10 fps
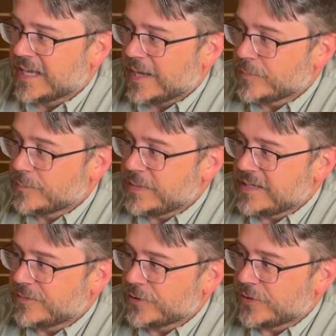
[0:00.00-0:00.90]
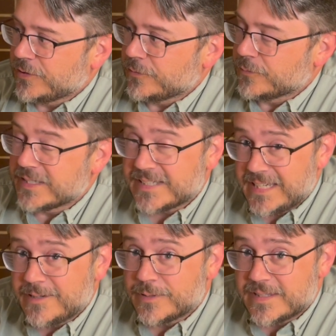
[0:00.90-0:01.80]
I'm gonna be a little
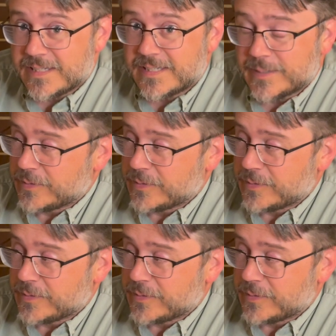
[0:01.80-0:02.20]
risky with this.